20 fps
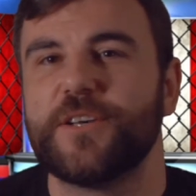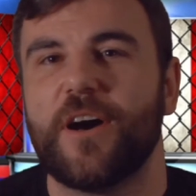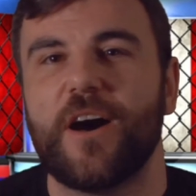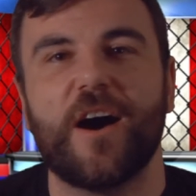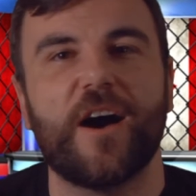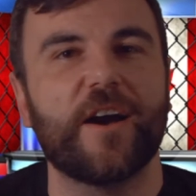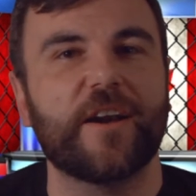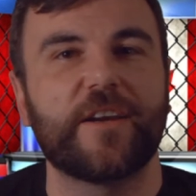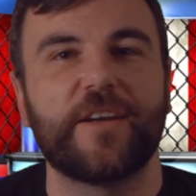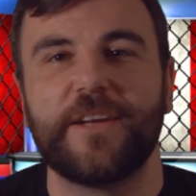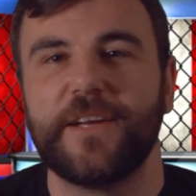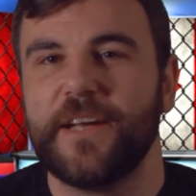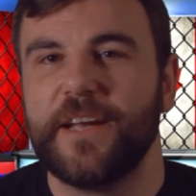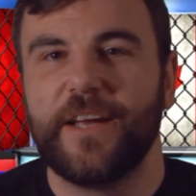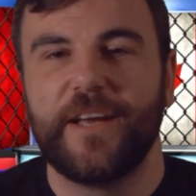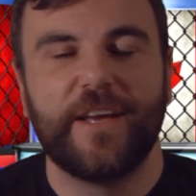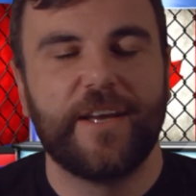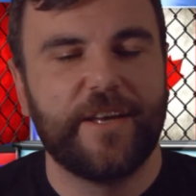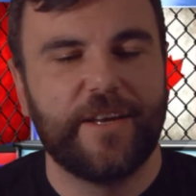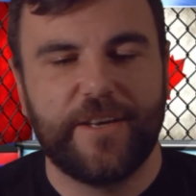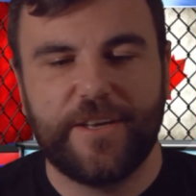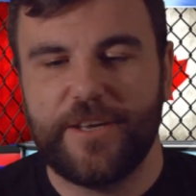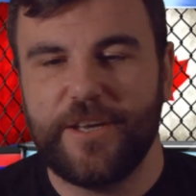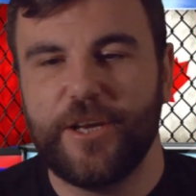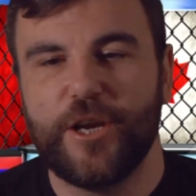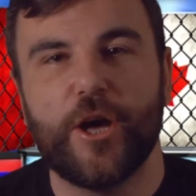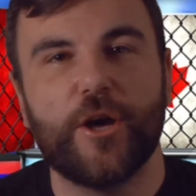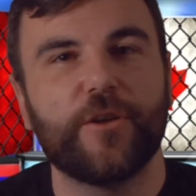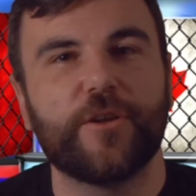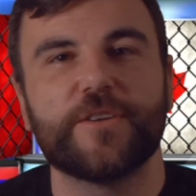talk.
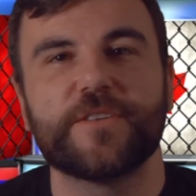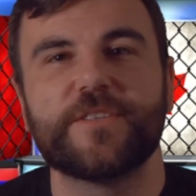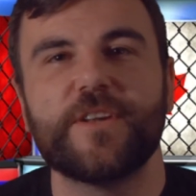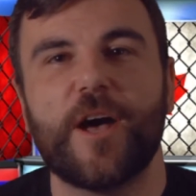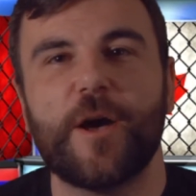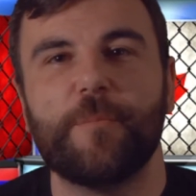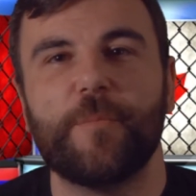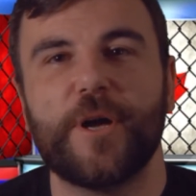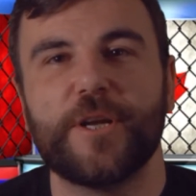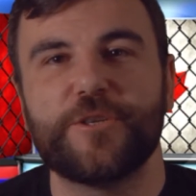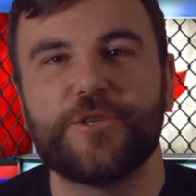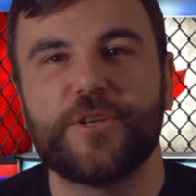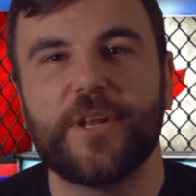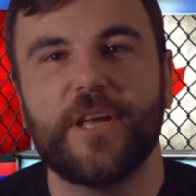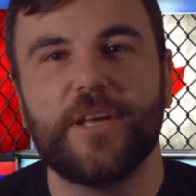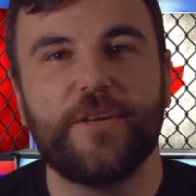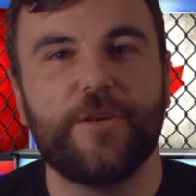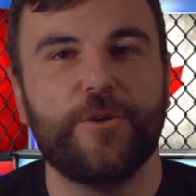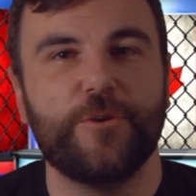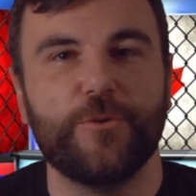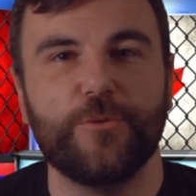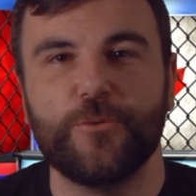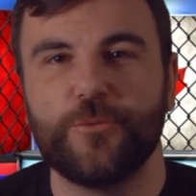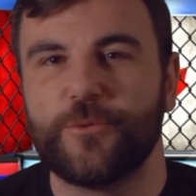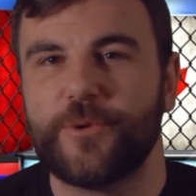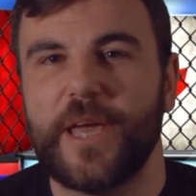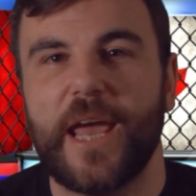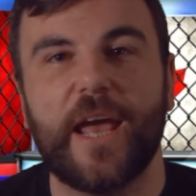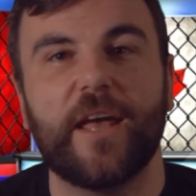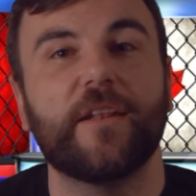There's not much that you
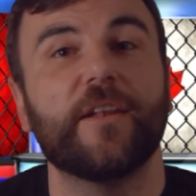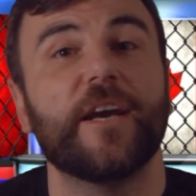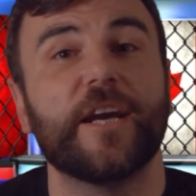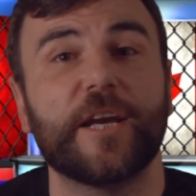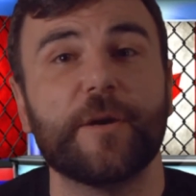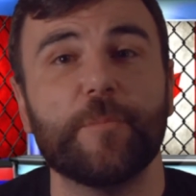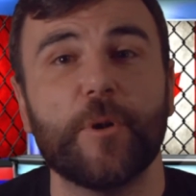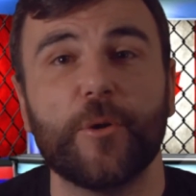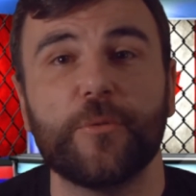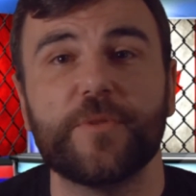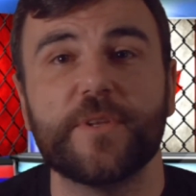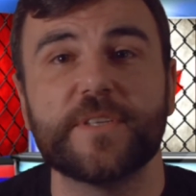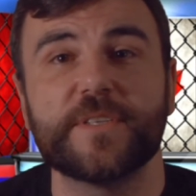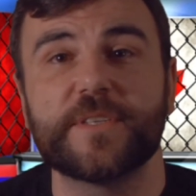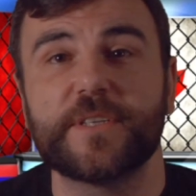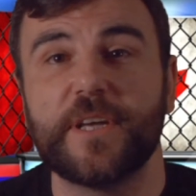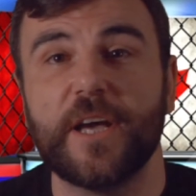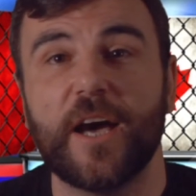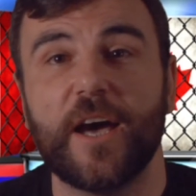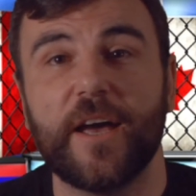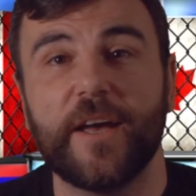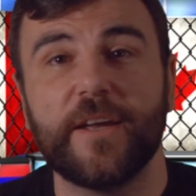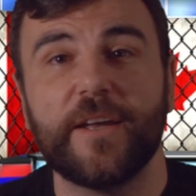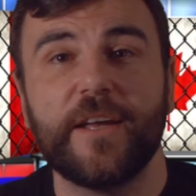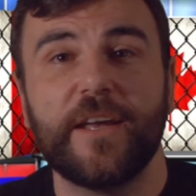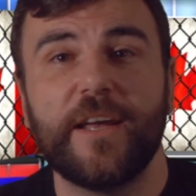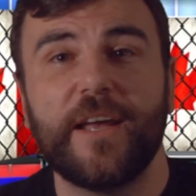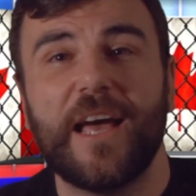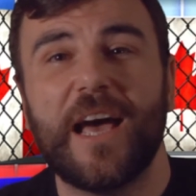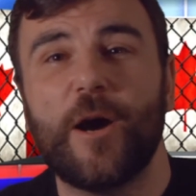can't like about this guy.
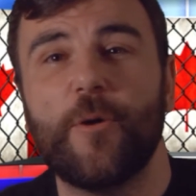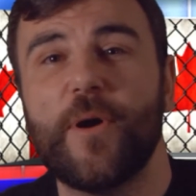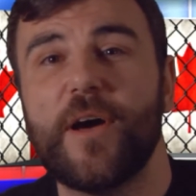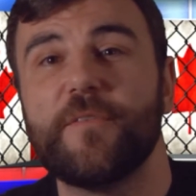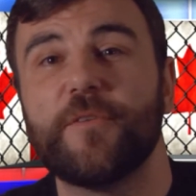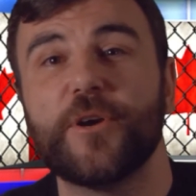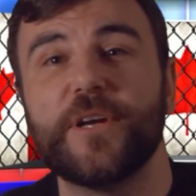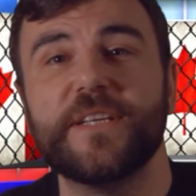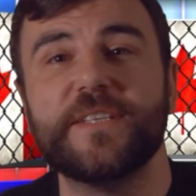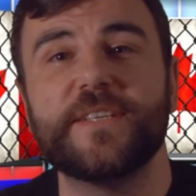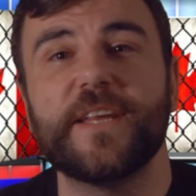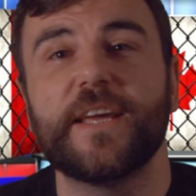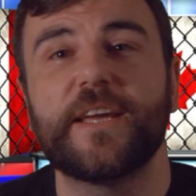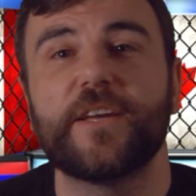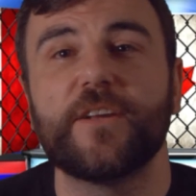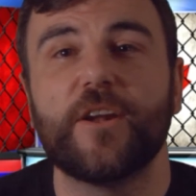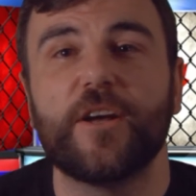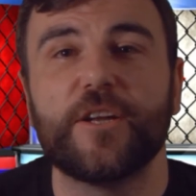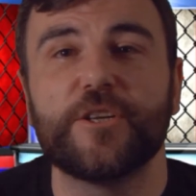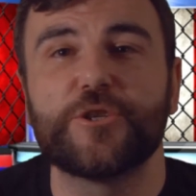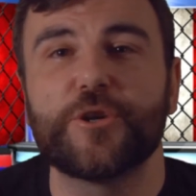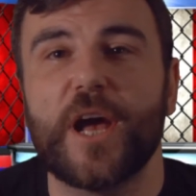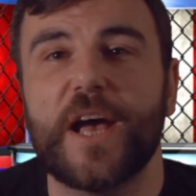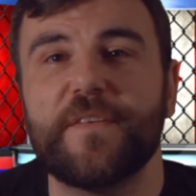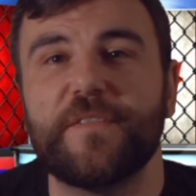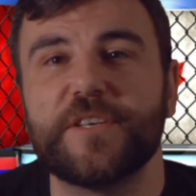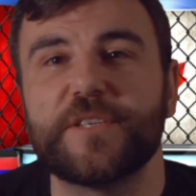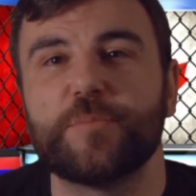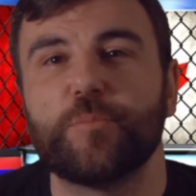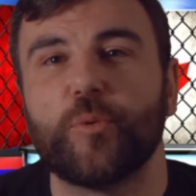However, he's taking on
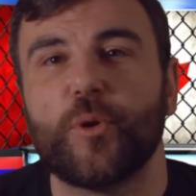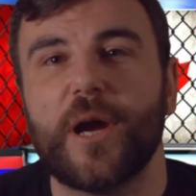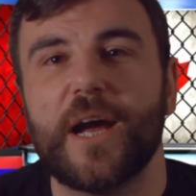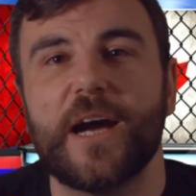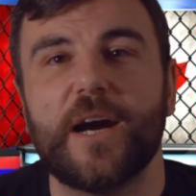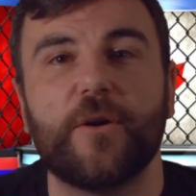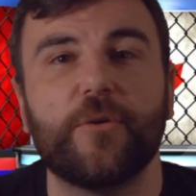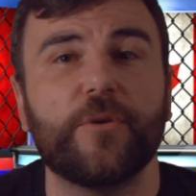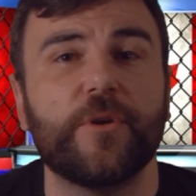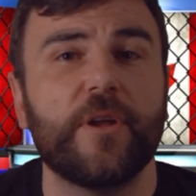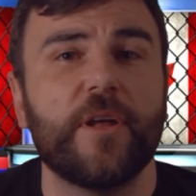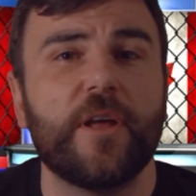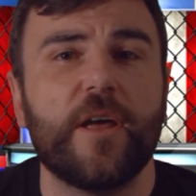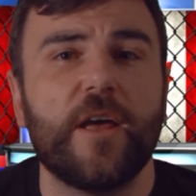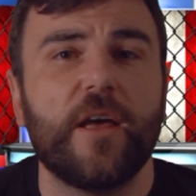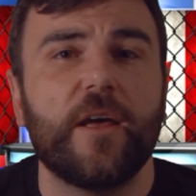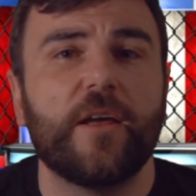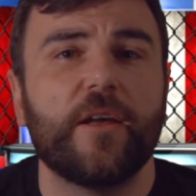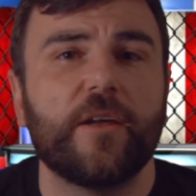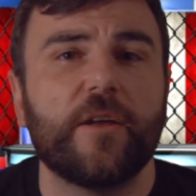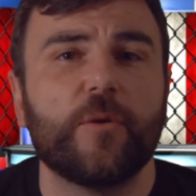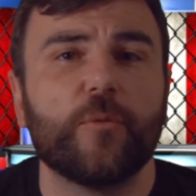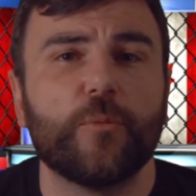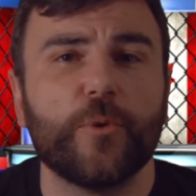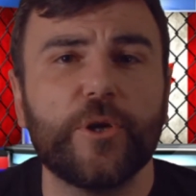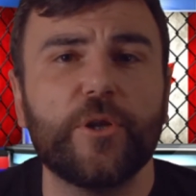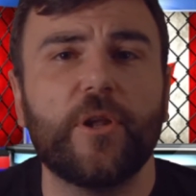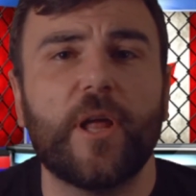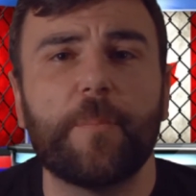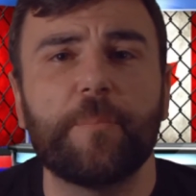Travis Browne,
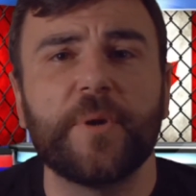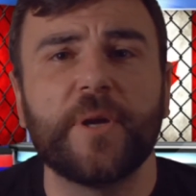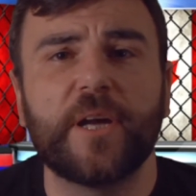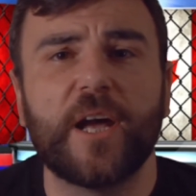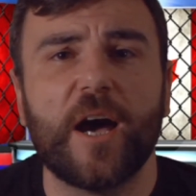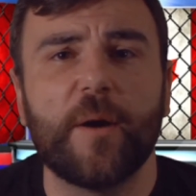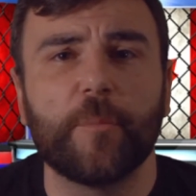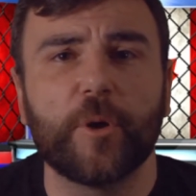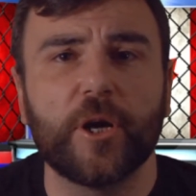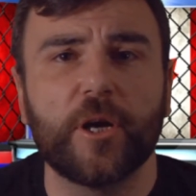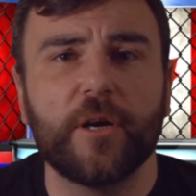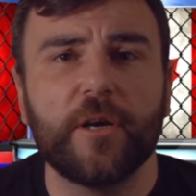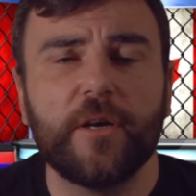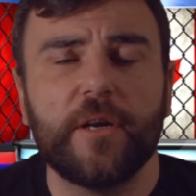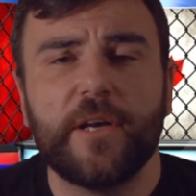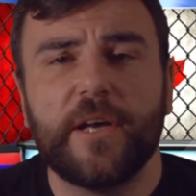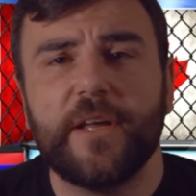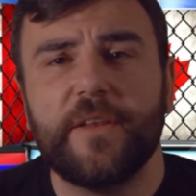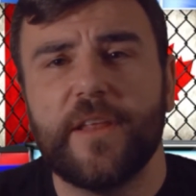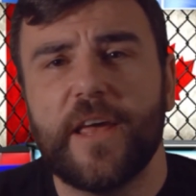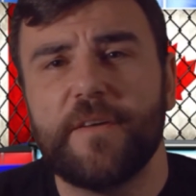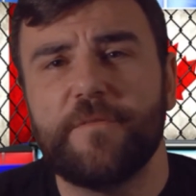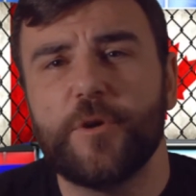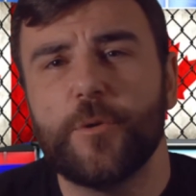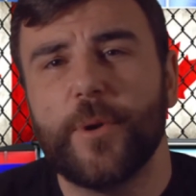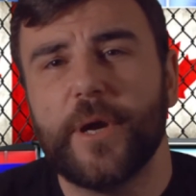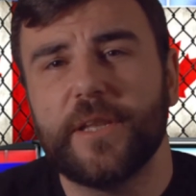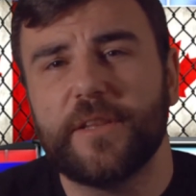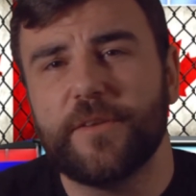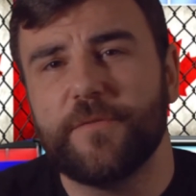real up-and-comer in the
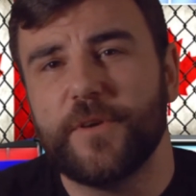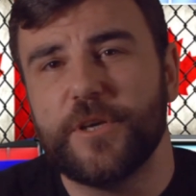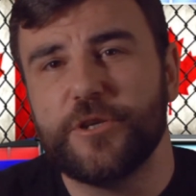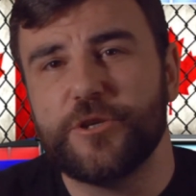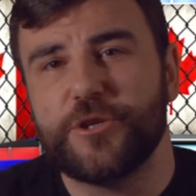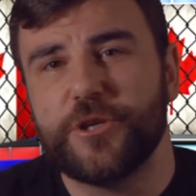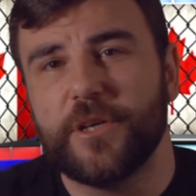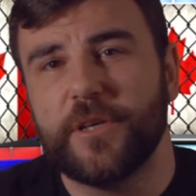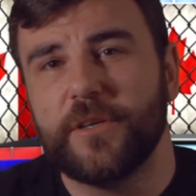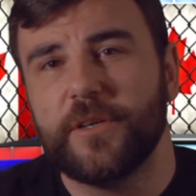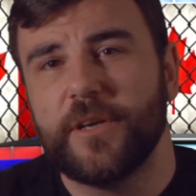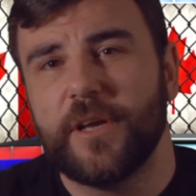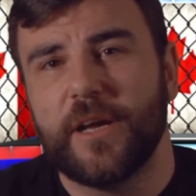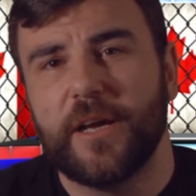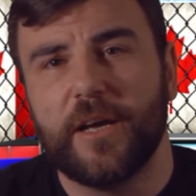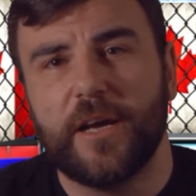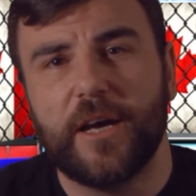heavyweight division.